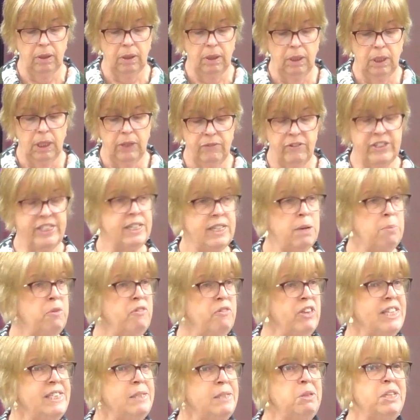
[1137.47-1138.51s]
For some of
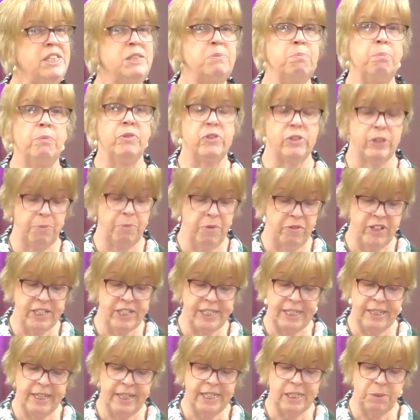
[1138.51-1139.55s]
us,
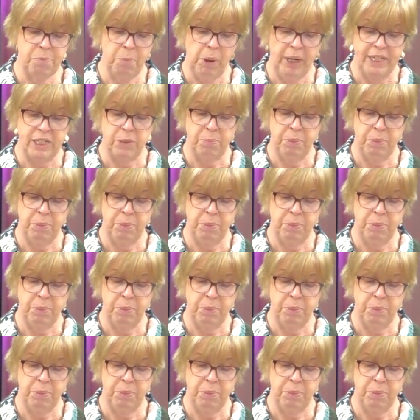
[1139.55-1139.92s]
this might be